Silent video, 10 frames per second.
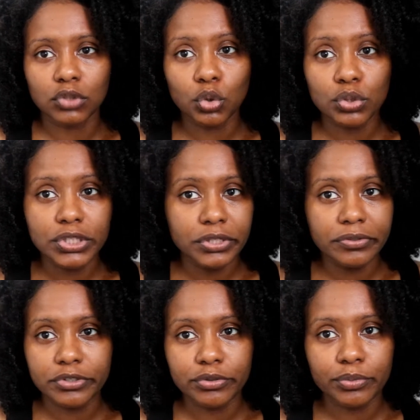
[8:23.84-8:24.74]
go to the
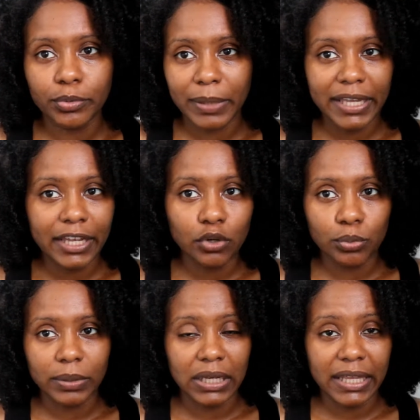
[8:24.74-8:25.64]
retreat with my hair
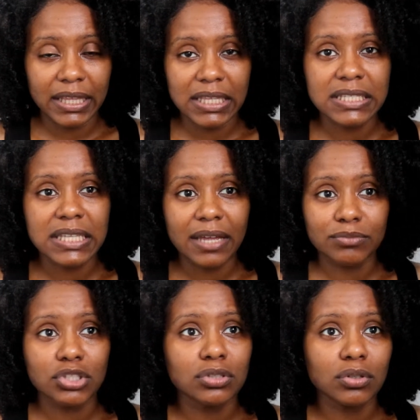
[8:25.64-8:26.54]
open like this.
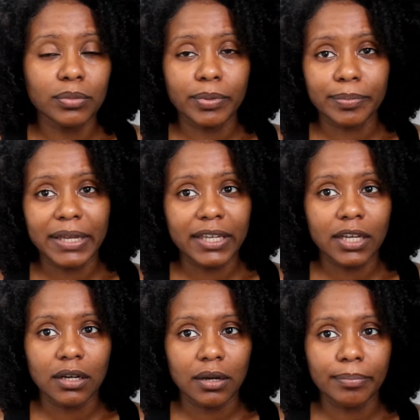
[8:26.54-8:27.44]
I'm just going to put my
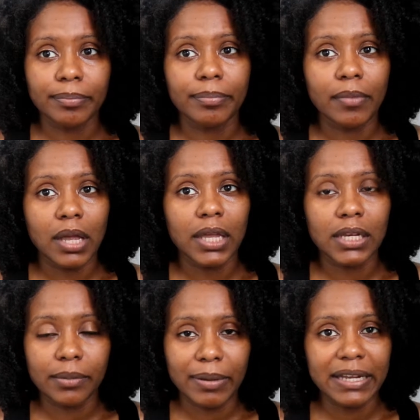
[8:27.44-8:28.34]
hair up
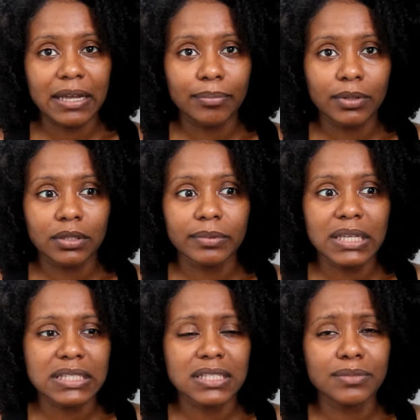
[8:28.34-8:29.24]
in a pineapple
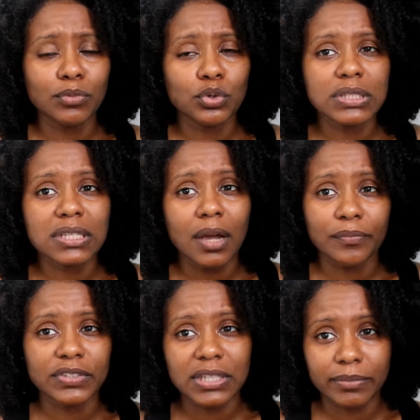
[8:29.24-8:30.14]
because it's the most
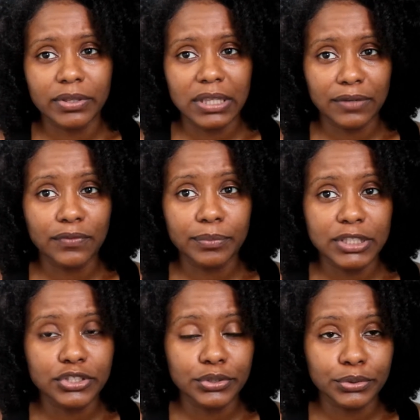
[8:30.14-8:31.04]
comfortable thing for
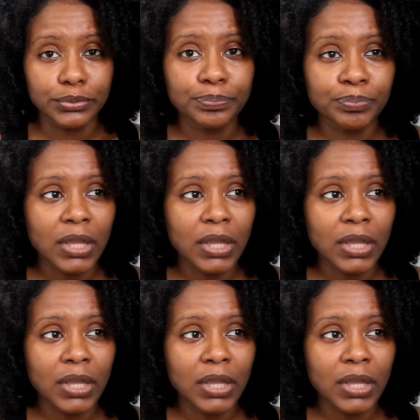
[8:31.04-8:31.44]
me to do.